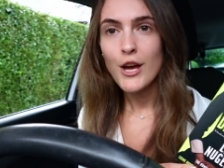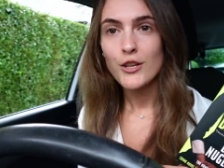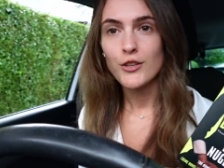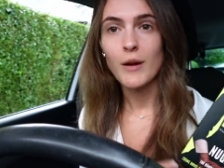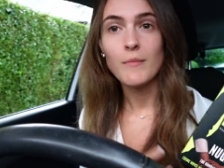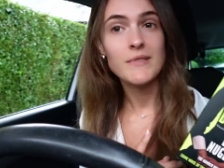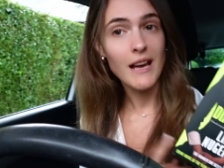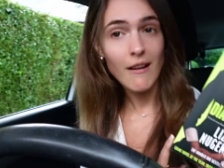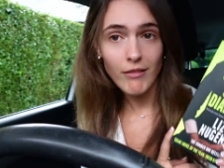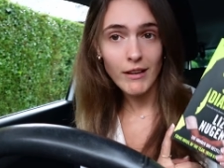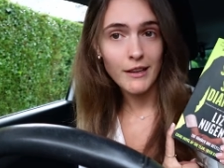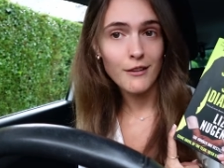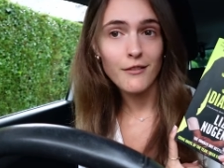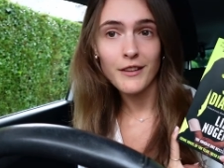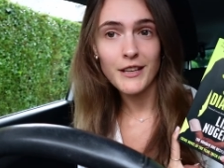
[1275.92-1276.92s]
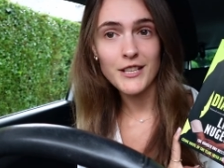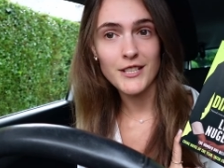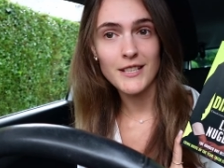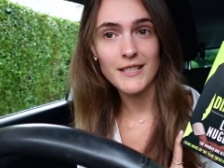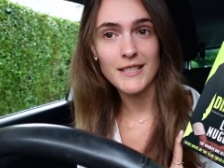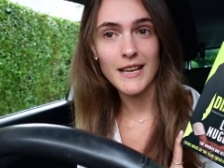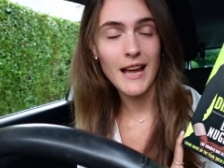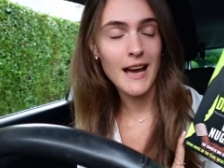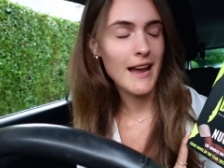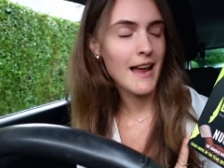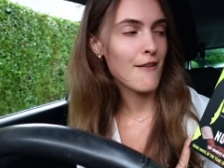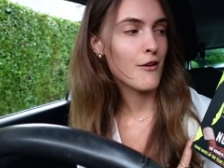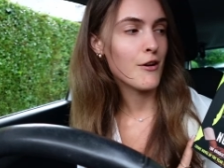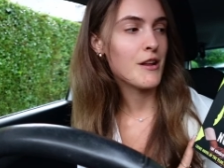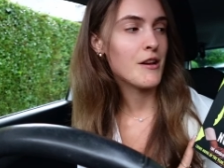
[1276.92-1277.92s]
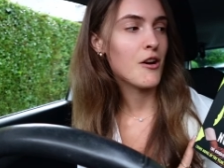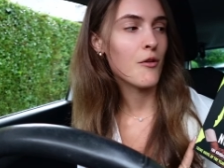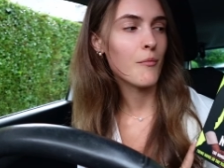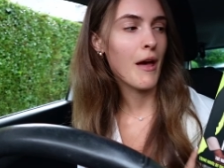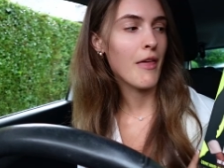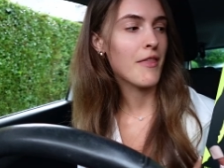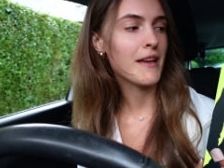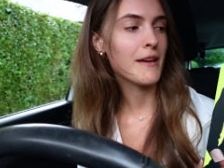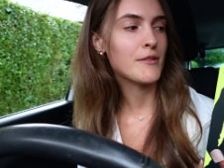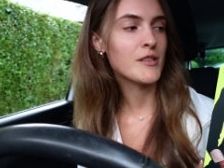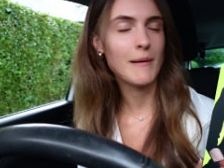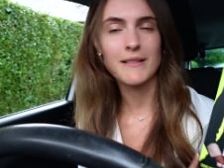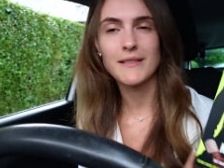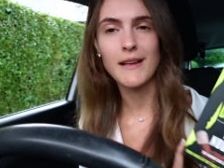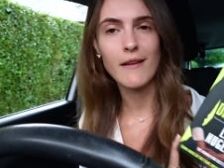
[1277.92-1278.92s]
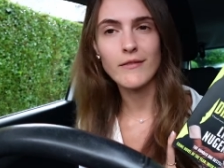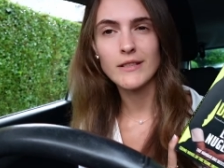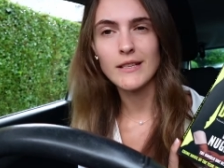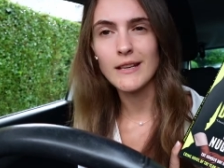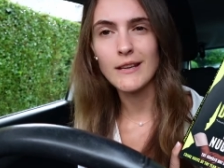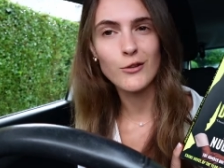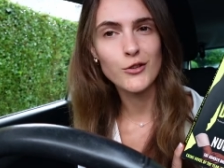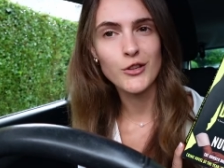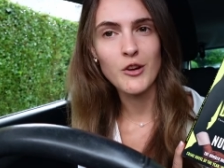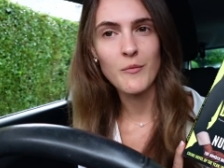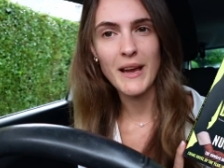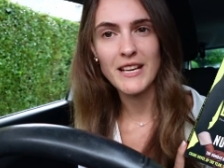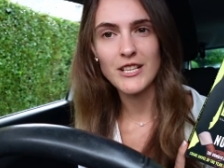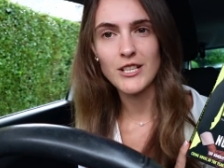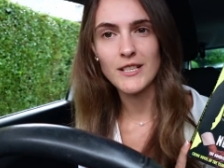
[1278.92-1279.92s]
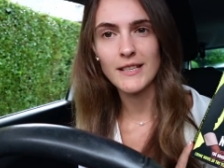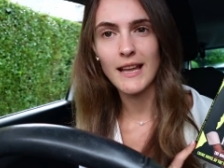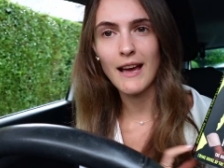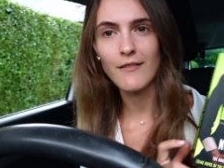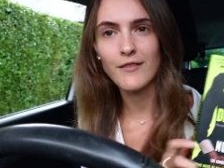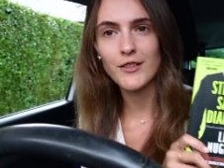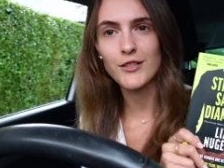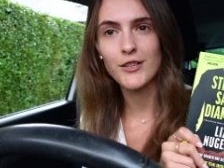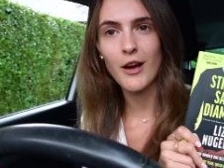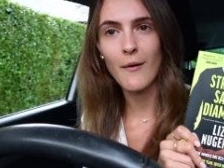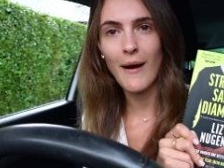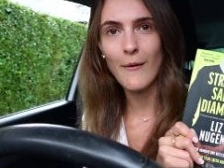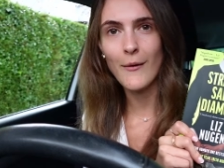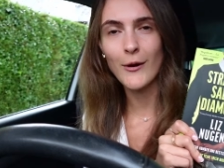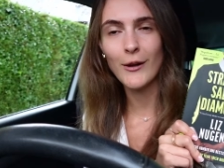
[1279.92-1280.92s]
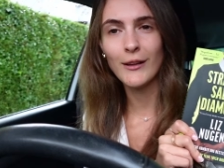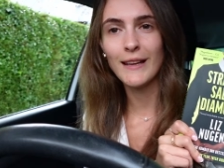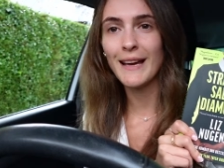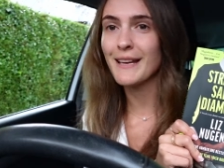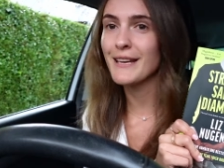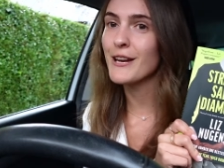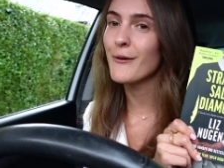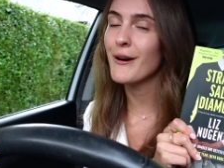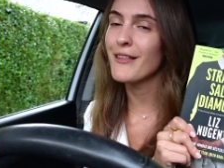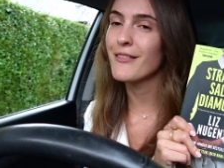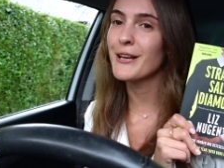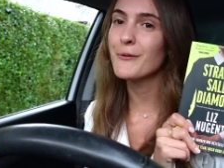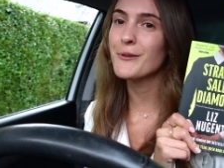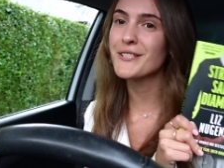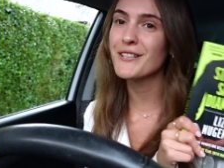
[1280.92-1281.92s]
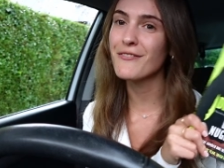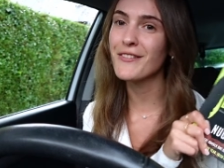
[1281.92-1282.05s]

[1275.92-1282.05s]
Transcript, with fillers: So I'm definitely going to finish this tonight. I've only got, I think it was about 70 or so pages left. So I will let you know what I think once I